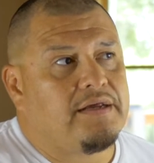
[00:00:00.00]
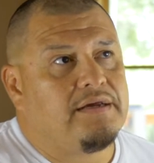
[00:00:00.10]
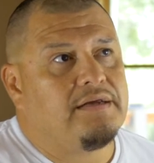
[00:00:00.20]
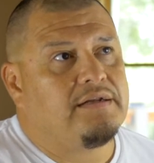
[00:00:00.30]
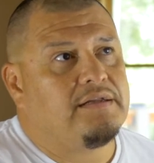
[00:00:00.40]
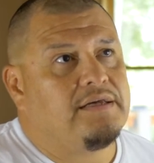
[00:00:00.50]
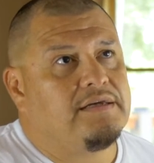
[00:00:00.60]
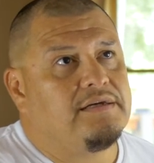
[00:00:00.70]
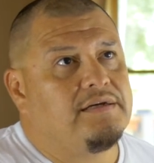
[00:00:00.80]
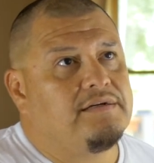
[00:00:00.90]
and
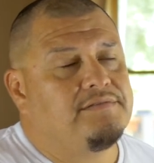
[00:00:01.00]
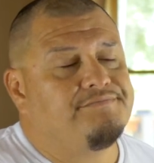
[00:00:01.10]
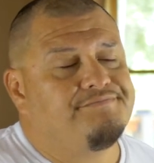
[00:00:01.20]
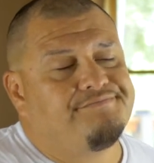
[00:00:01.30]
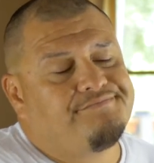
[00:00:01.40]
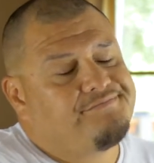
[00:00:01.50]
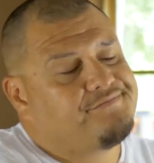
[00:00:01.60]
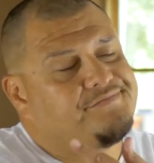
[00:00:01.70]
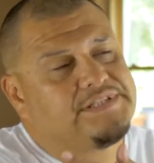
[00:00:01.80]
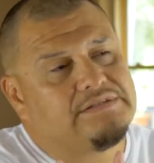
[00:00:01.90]

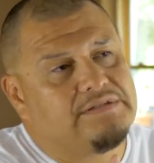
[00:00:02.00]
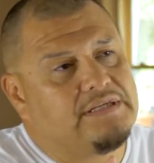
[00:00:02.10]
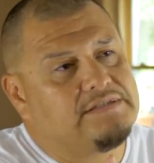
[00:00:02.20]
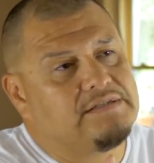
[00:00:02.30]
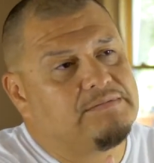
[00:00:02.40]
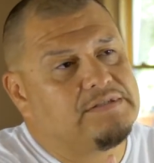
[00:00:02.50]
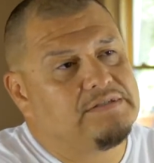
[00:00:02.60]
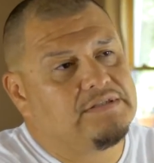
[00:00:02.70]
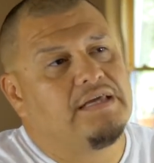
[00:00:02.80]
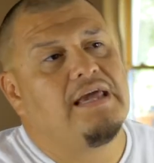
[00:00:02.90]
so they took me to
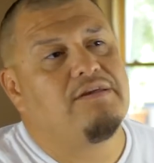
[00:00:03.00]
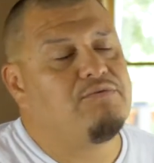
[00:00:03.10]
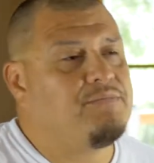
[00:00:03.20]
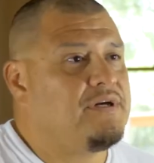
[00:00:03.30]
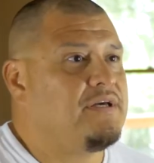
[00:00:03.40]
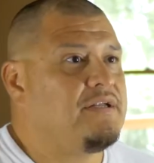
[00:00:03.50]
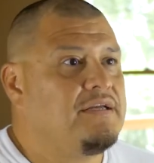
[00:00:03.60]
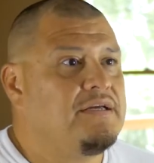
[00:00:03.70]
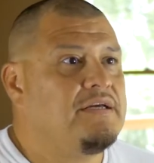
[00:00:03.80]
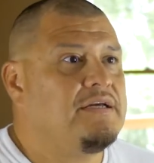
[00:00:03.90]
the KU Med,
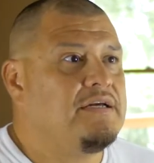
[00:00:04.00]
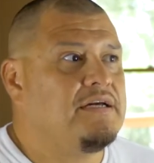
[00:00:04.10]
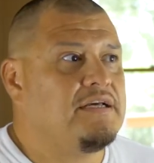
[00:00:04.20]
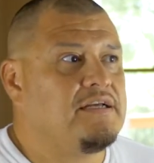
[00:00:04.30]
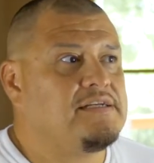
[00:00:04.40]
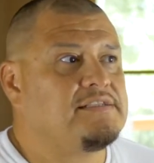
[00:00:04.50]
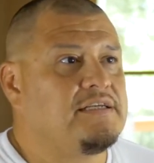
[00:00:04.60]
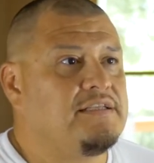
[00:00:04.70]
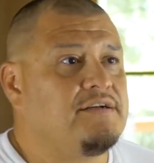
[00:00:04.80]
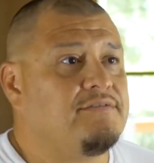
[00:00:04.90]
and I
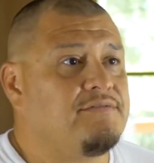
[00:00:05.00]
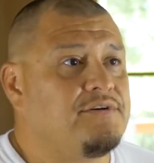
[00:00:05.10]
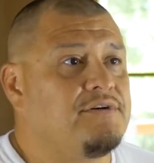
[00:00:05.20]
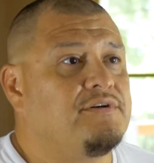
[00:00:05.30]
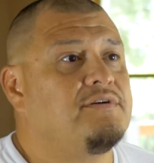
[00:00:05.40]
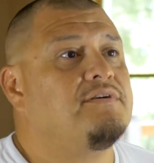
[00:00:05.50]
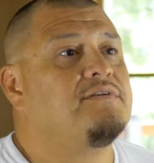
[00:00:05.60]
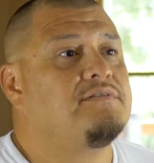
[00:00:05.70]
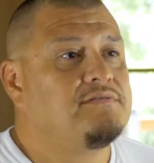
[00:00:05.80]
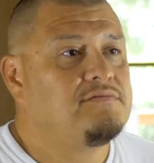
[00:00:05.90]
stayed there for
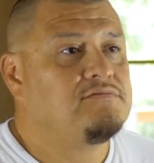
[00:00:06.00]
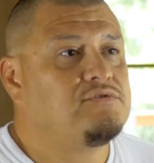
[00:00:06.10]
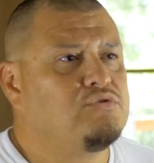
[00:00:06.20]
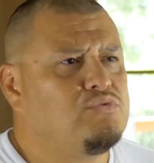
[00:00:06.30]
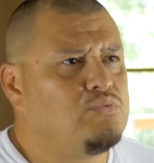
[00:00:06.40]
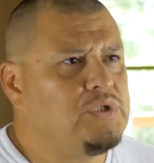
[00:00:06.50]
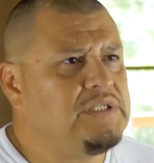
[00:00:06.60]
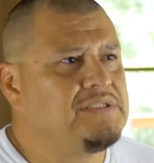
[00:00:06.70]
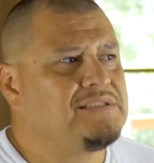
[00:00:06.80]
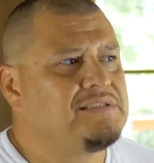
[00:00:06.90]
2
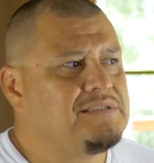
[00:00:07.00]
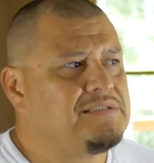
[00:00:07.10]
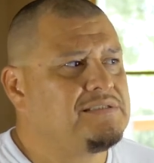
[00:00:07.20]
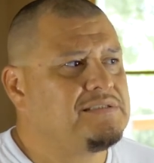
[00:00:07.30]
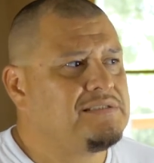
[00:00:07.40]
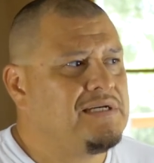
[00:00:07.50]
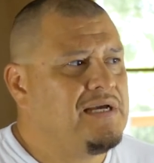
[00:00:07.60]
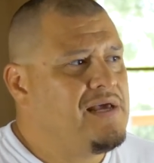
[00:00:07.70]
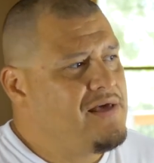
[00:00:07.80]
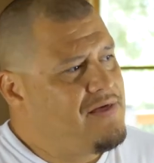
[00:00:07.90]
weeks.
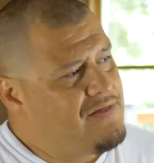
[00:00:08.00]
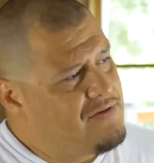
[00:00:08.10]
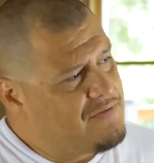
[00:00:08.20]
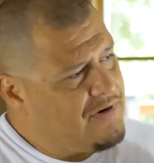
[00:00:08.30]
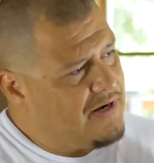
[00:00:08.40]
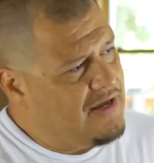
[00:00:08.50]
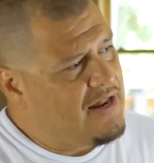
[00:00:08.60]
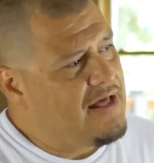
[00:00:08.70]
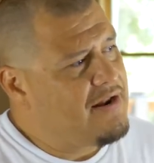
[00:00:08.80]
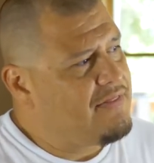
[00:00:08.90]
I got
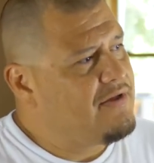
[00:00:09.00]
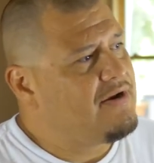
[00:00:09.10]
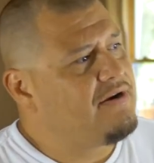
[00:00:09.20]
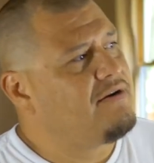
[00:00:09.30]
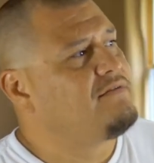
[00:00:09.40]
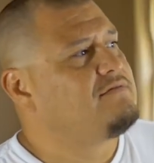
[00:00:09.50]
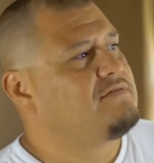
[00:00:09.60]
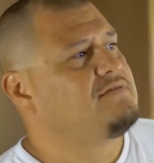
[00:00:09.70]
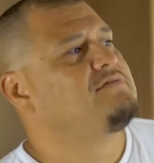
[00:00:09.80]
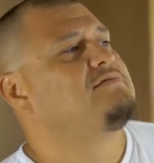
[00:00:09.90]
out of there,
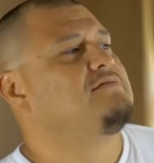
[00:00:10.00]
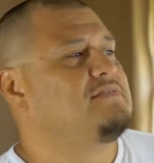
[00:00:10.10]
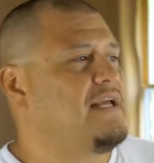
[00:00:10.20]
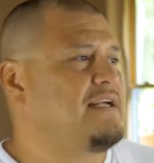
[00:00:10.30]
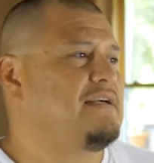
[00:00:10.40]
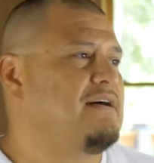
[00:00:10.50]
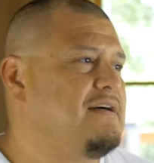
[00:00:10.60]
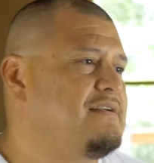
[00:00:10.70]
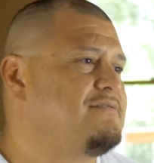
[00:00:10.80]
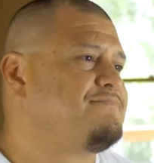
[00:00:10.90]
thank God.